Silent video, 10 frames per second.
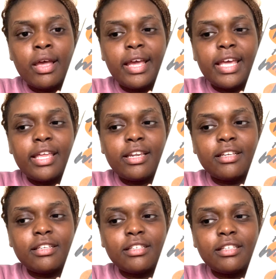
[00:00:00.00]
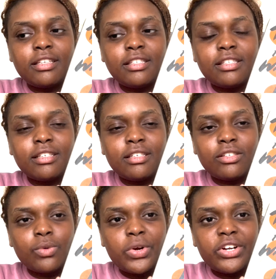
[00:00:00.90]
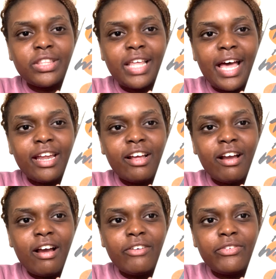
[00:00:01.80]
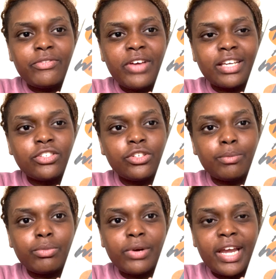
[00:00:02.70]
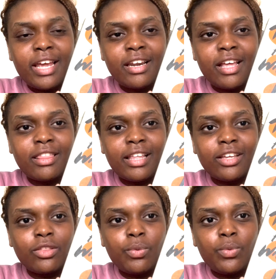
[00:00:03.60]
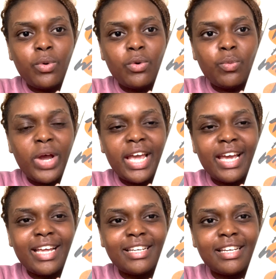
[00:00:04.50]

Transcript: It's a disorder that affects your brain and like the way it